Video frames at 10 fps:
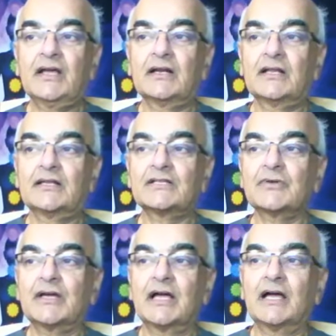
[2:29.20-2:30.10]
and
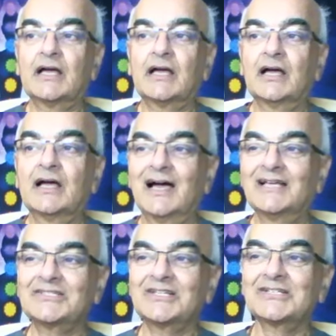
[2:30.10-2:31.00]
that's why
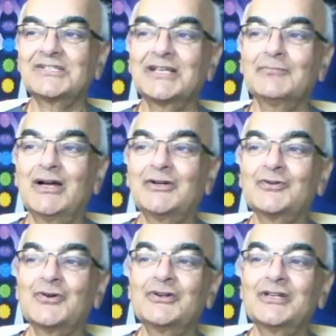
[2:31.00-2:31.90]
I start saying
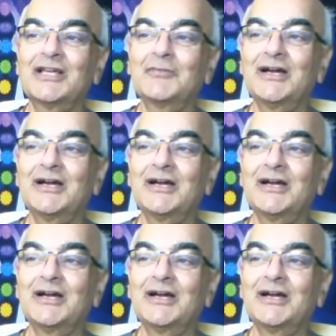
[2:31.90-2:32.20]
mitochondria,